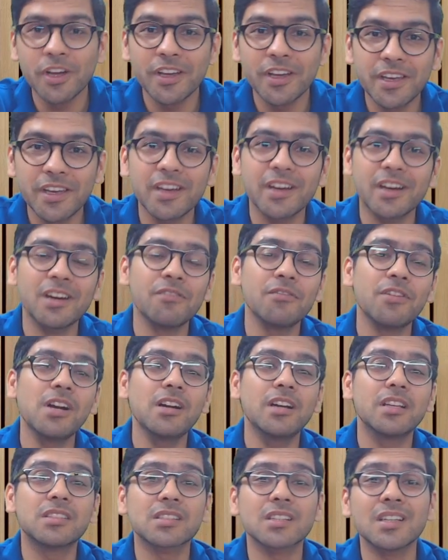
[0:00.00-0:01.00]
here will
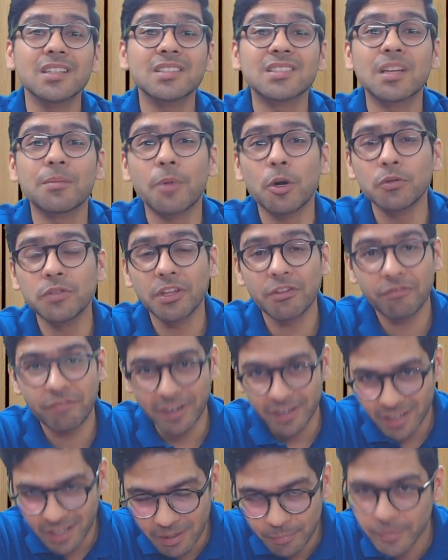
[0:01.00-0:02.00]
discuss about the
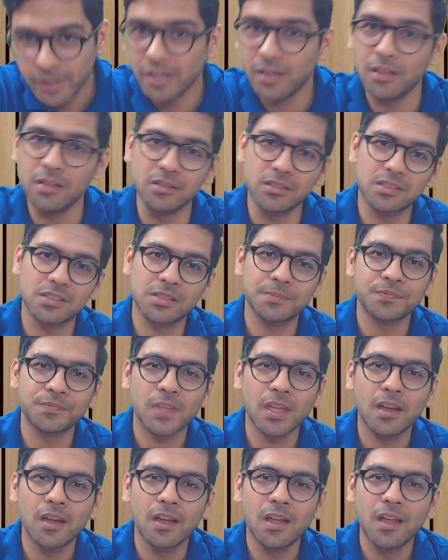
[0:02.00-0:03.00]
fundamentals.
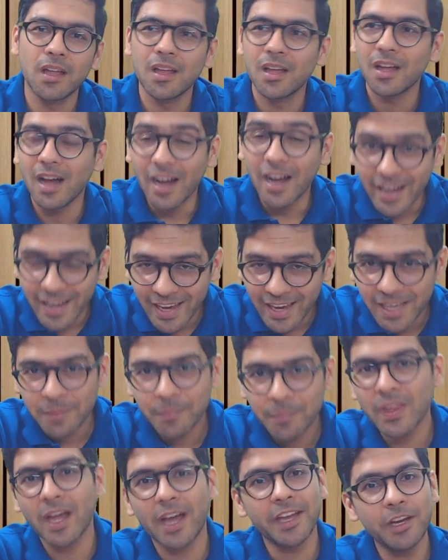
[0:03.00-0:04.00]
Again,
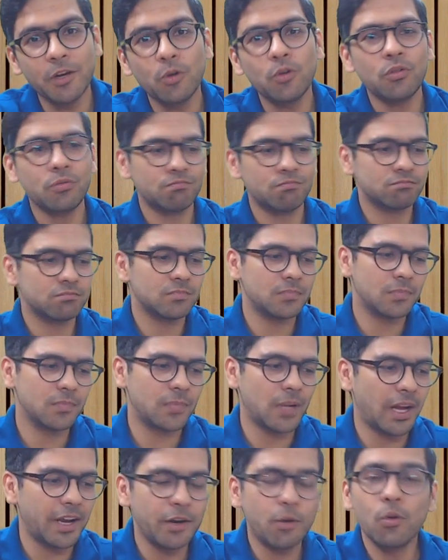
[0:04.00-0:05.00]
I
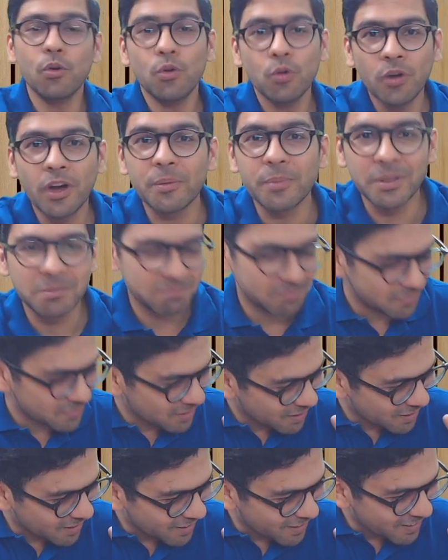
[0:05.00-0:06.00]
don't know, I mean,
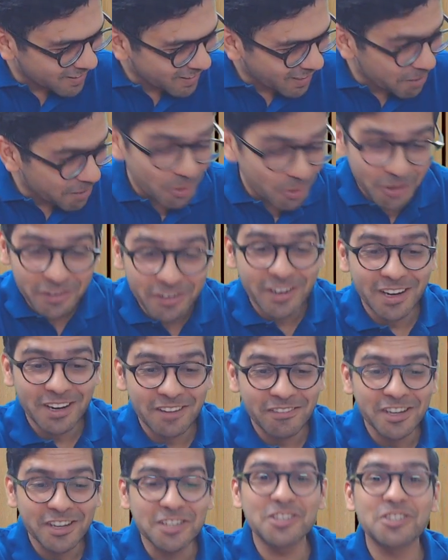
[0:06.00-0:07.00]
I'm not really
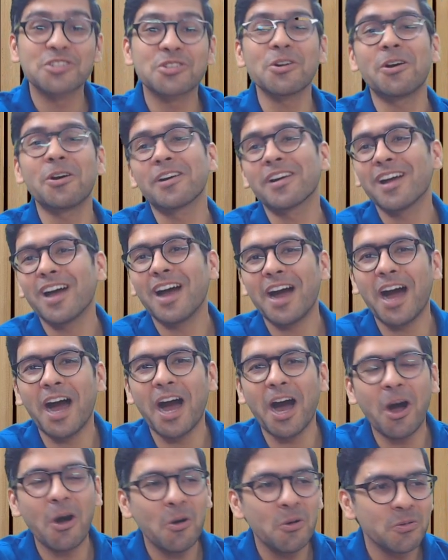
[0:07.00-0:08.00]
very sure
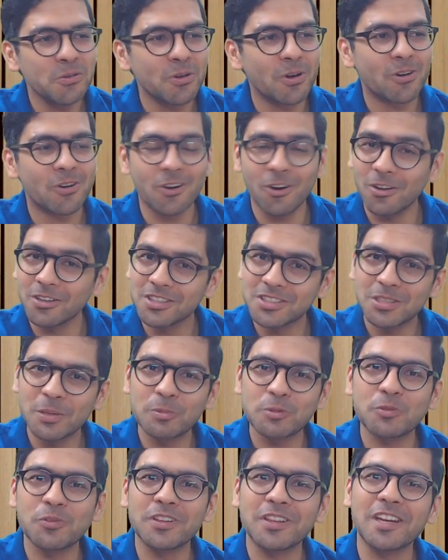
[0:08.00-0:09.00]
how your
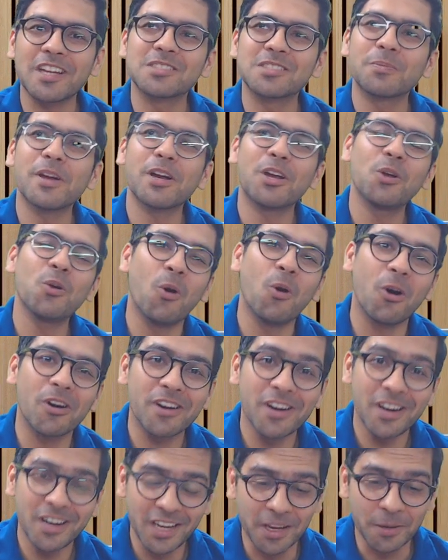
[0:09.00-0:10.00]
concepts with respect to
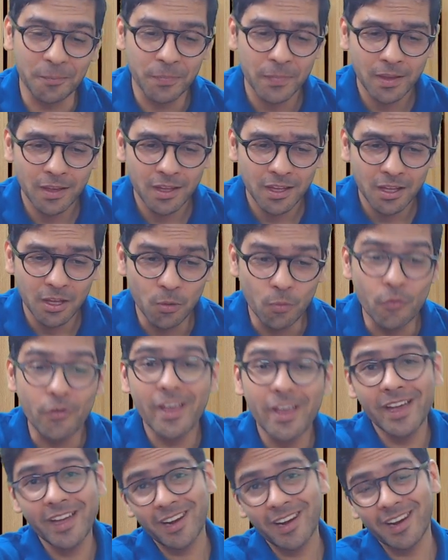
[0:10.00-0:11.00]
auditing
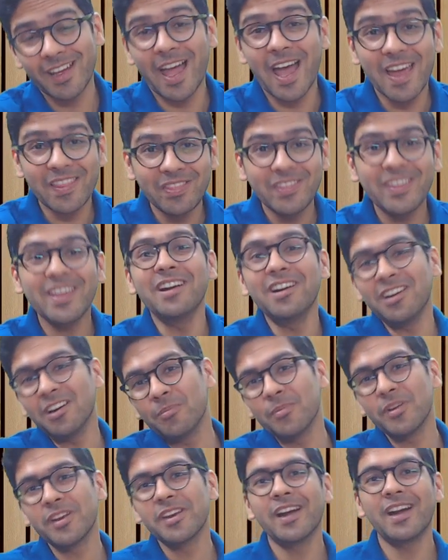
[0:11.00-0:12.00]
were at the
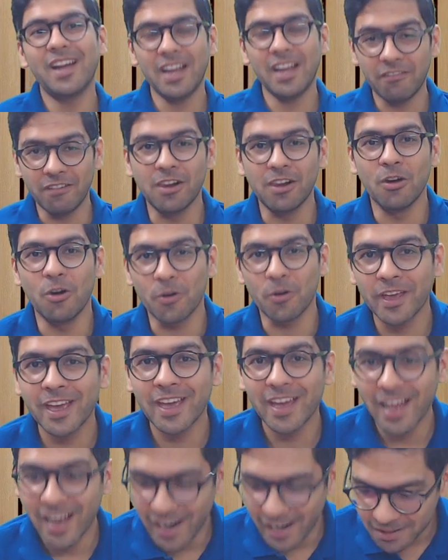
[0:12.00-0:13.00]
intermediate level. Okay,
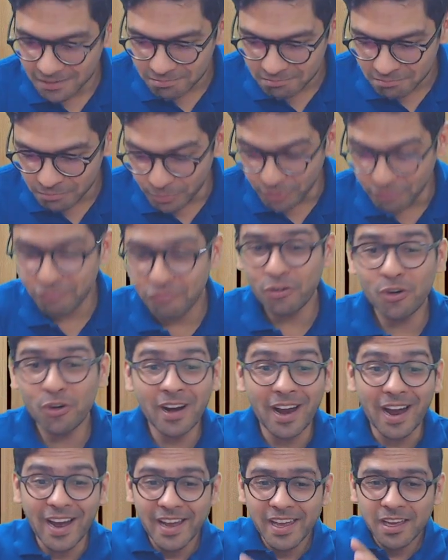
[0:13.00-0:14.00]
and before
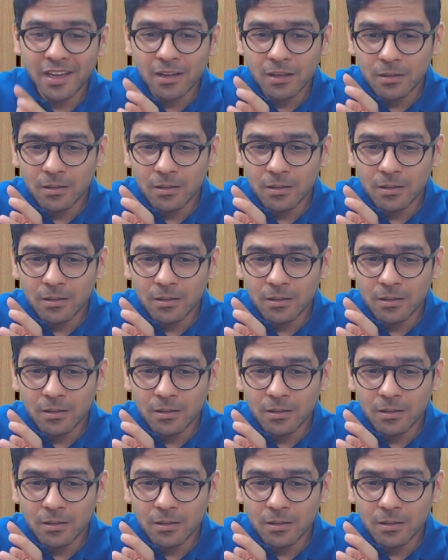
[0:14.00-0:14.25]
I